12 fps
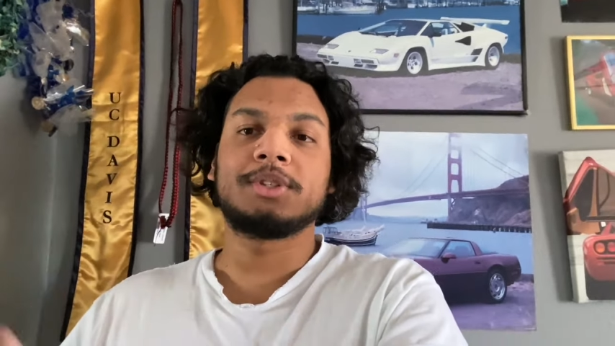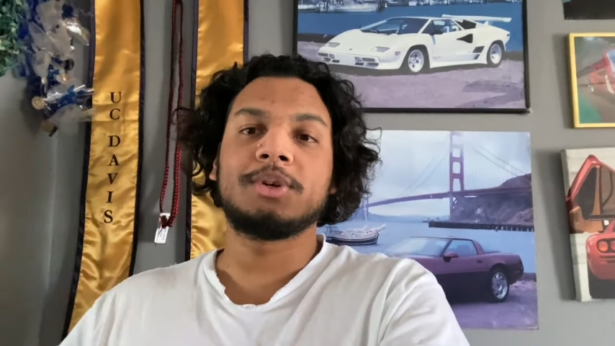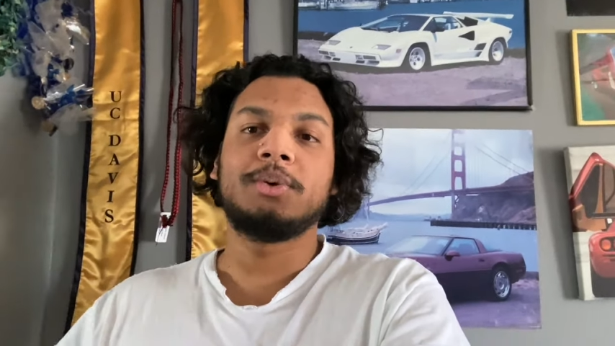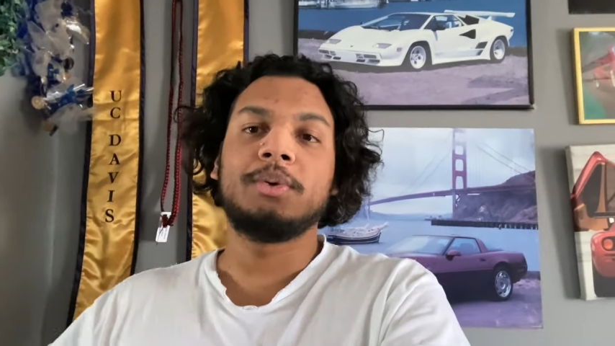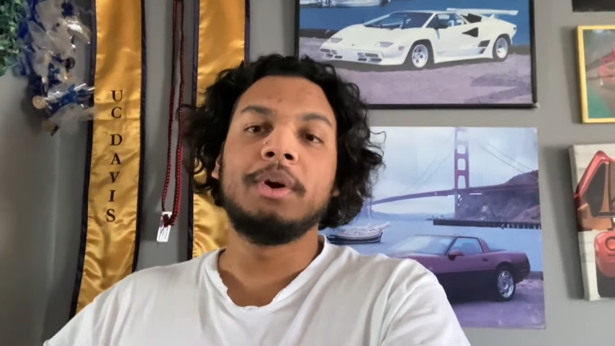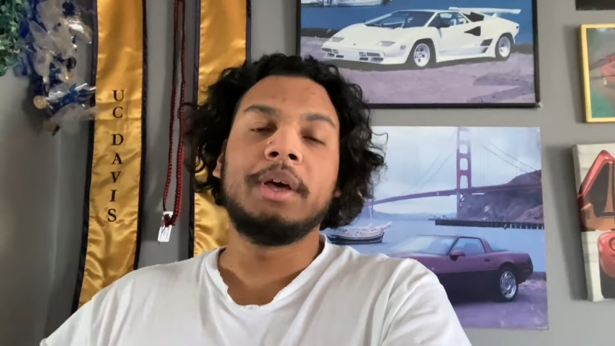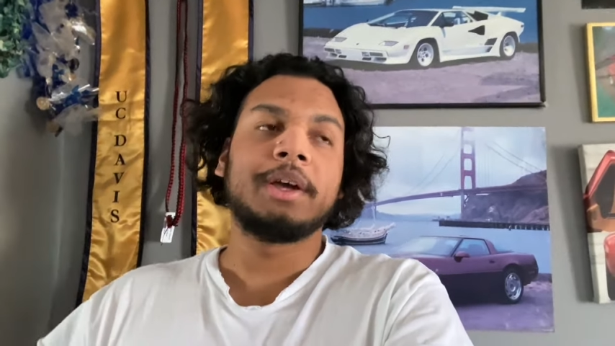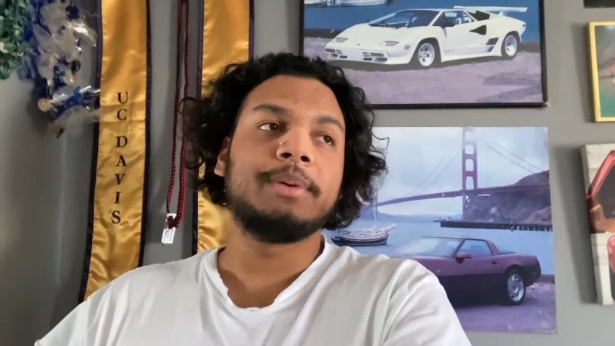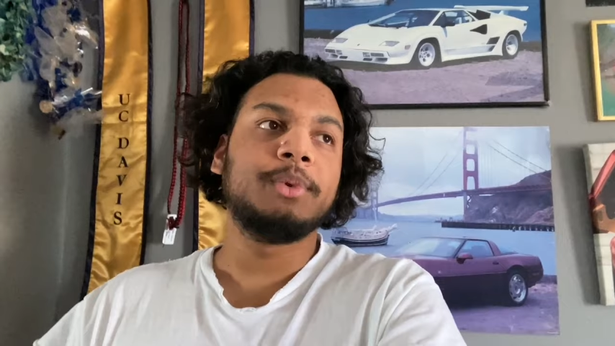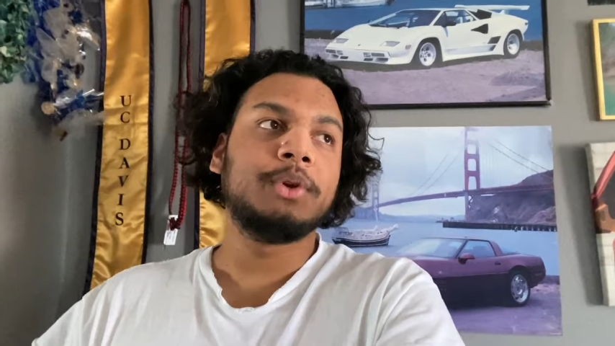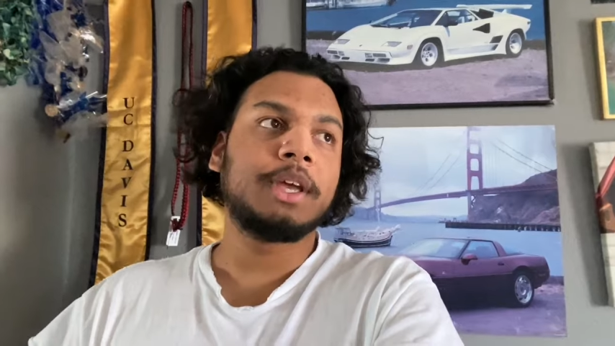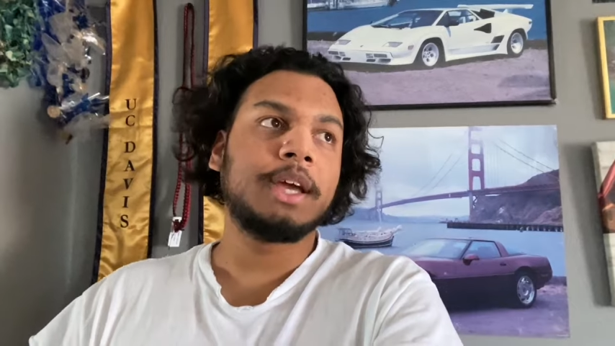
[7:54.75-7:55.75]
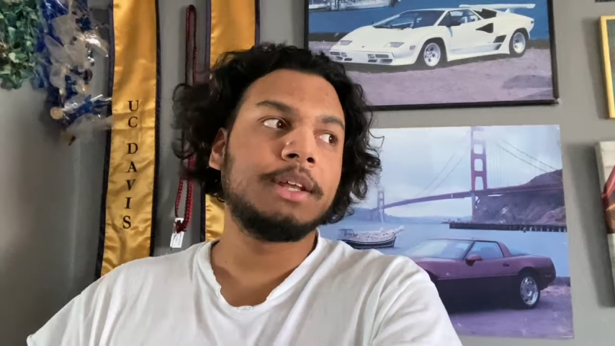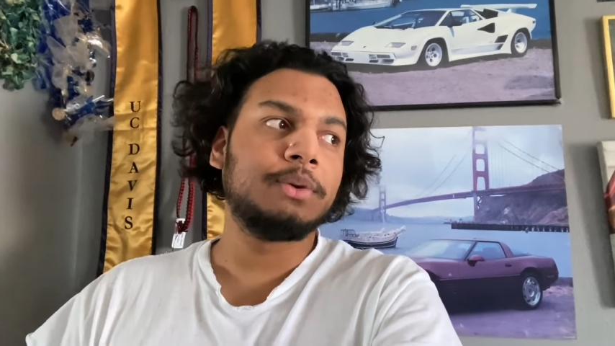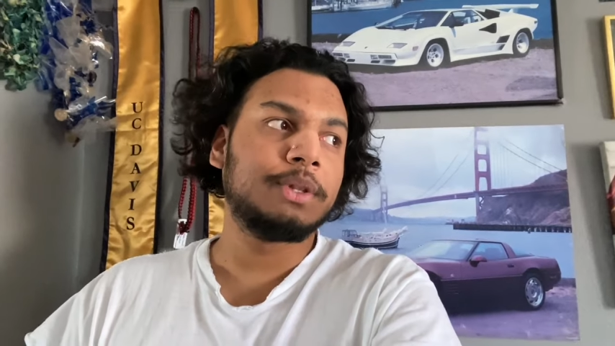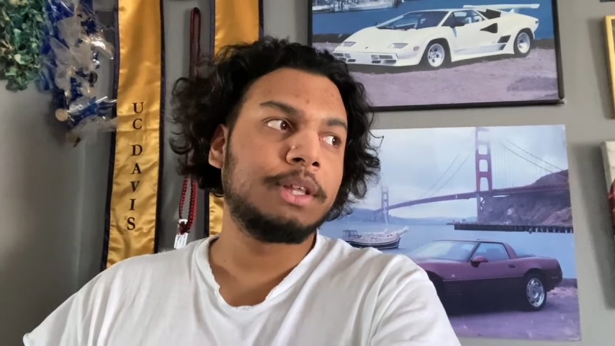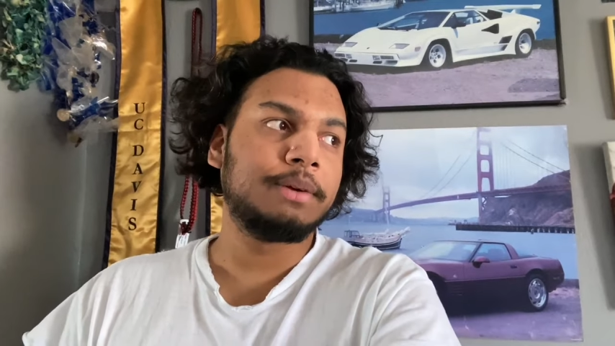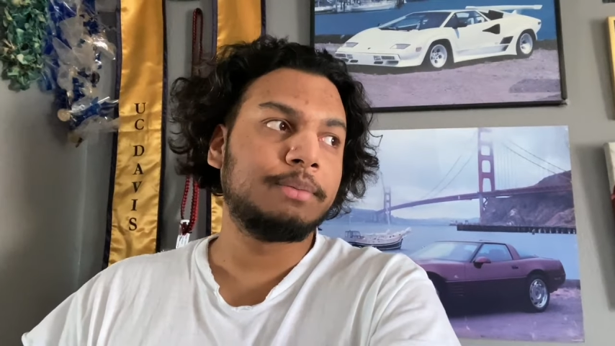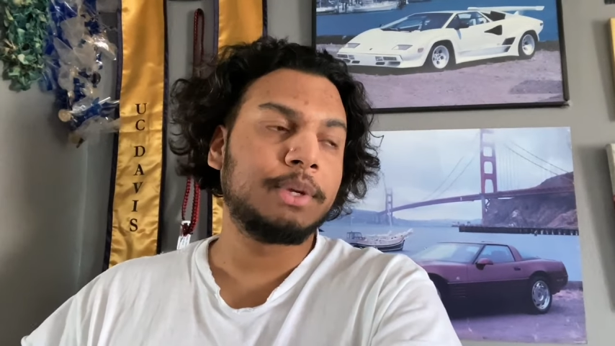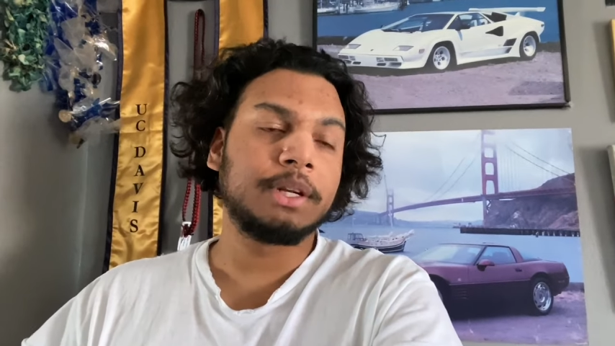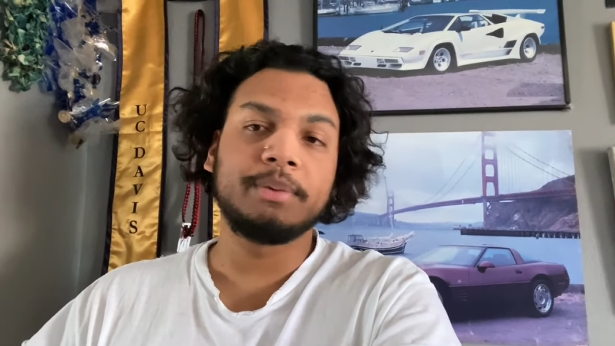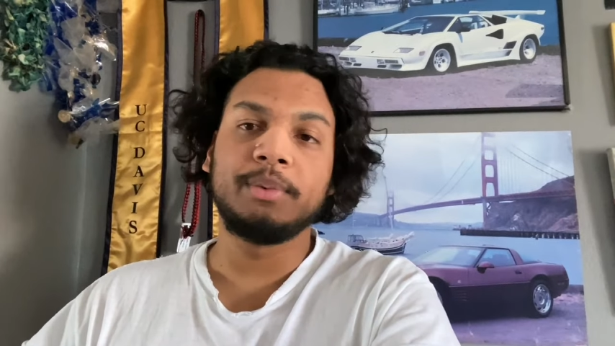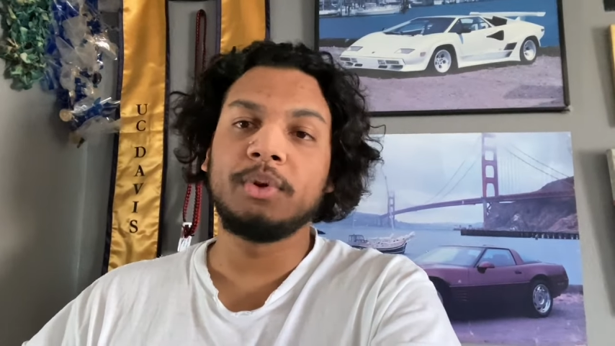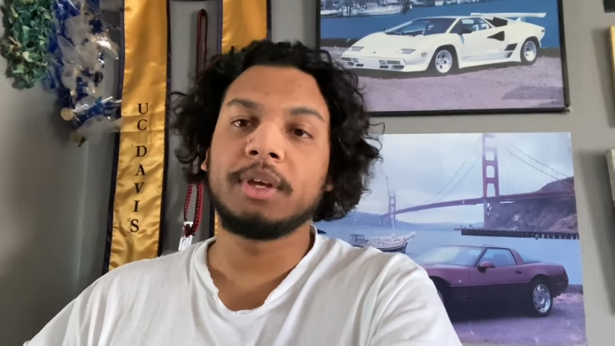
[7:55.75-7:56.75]
So communicating with them, been
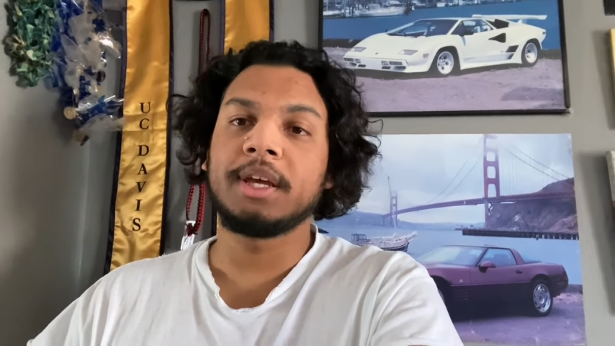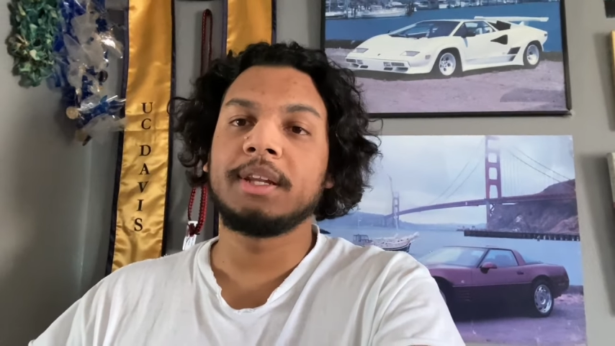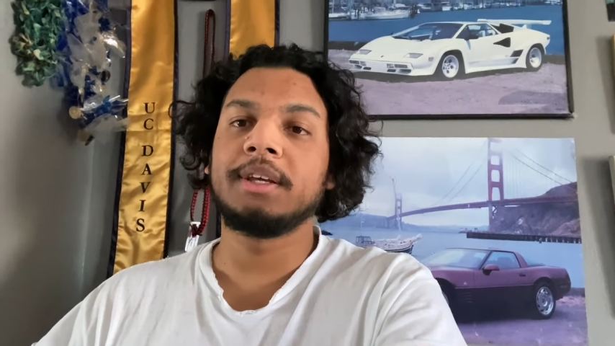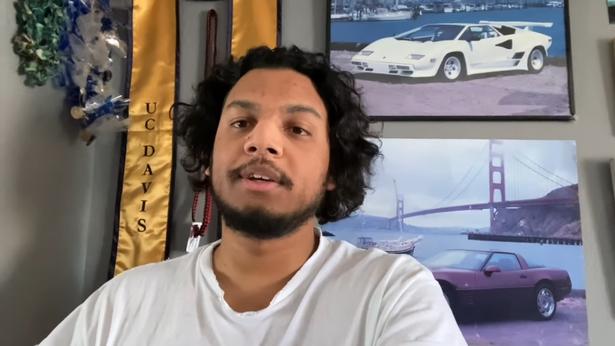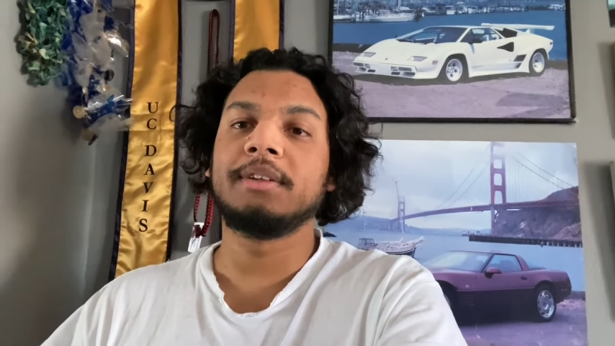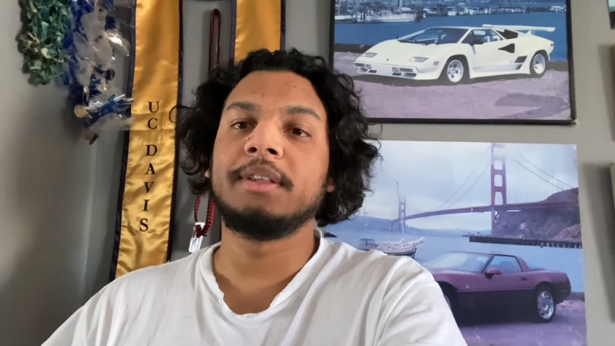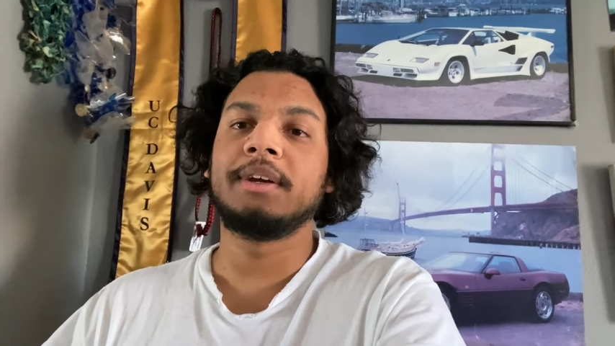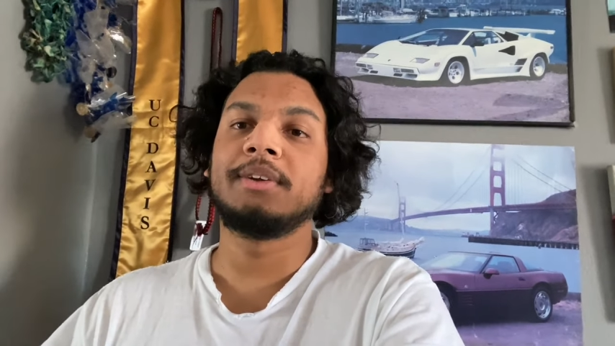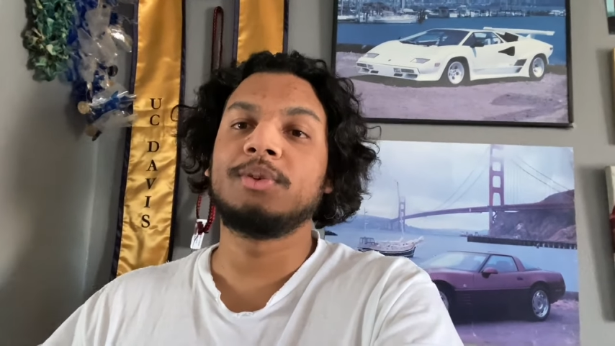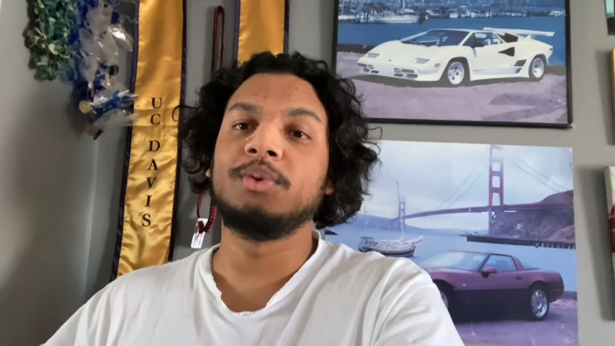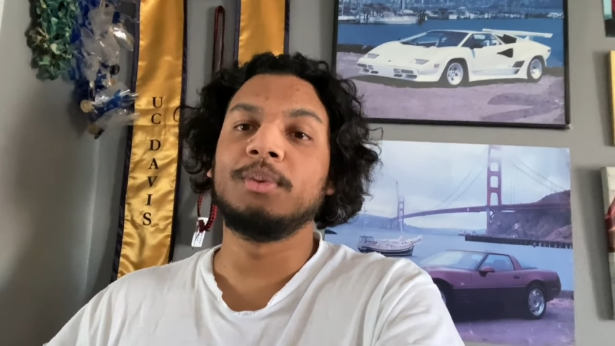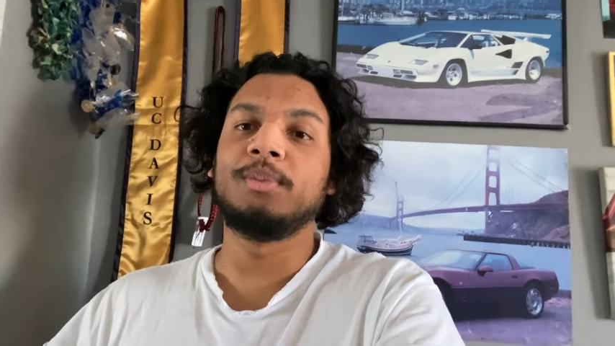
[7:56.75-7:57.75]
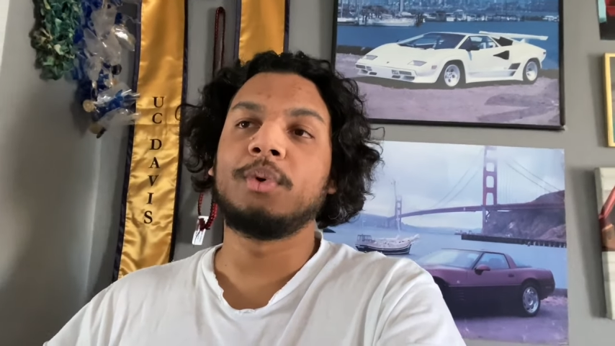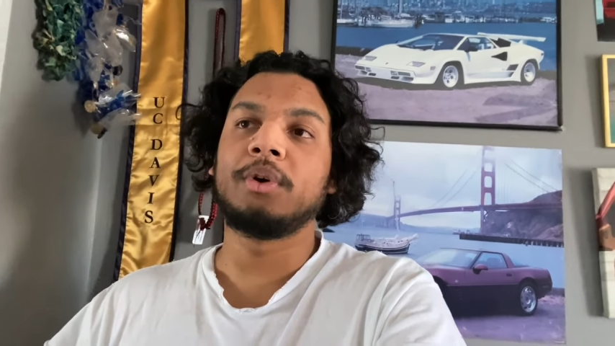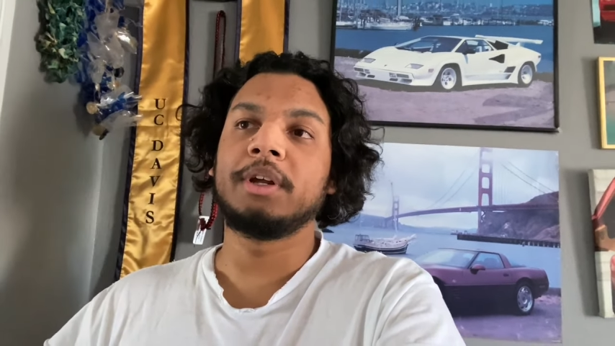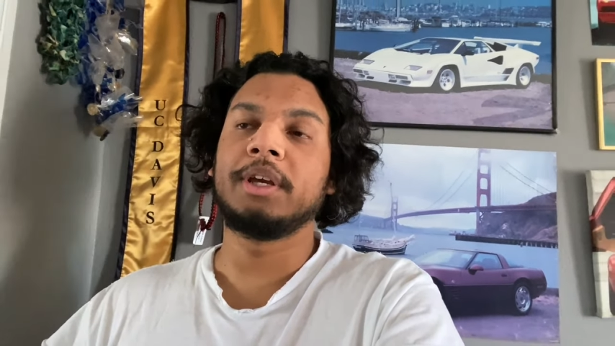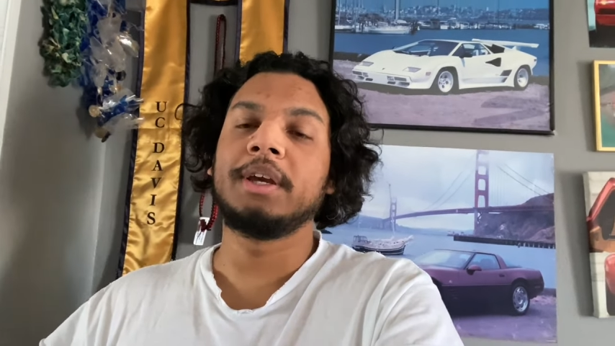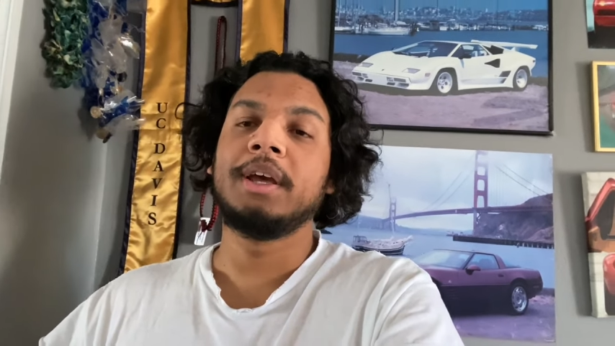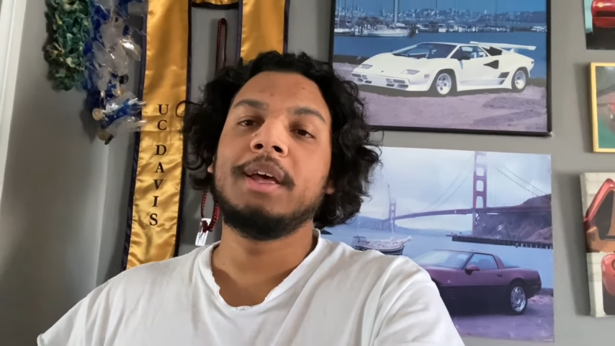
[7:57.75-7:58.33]
communicating here and there through the morning